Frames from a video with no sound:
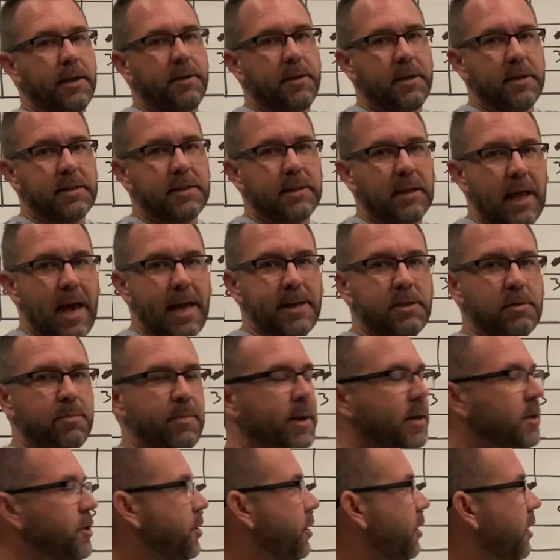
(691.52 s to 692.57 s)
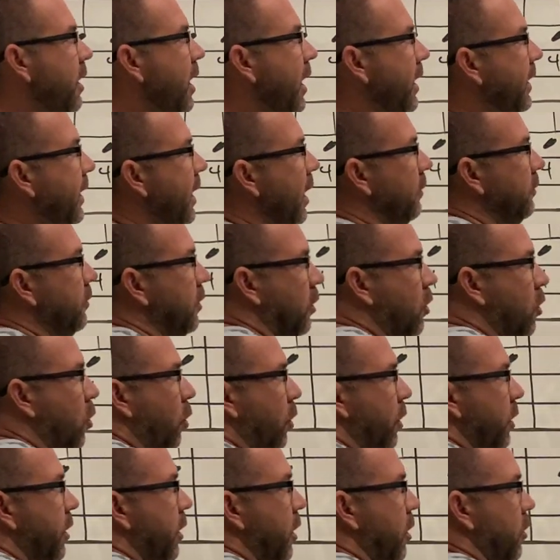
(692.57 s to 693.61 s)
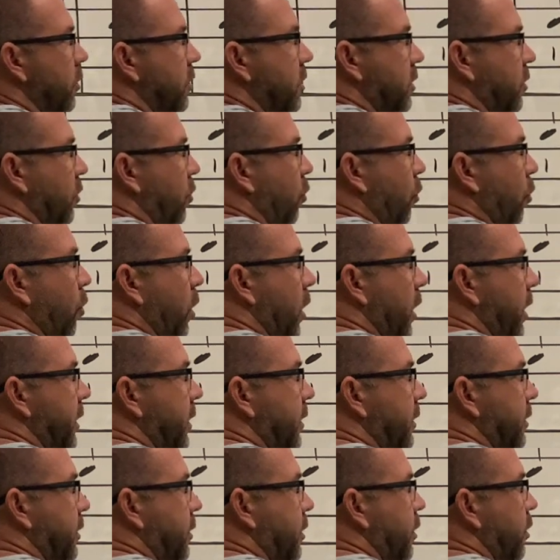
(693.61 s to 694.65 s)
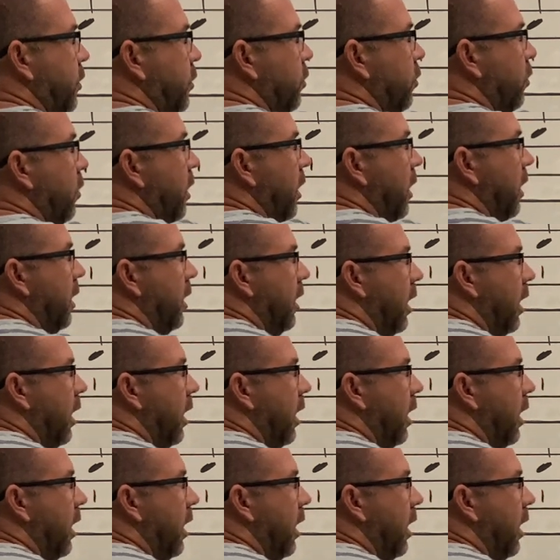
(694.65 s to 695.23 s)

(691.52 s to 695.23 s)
this last measure and I count the quarter notes, 1, 2,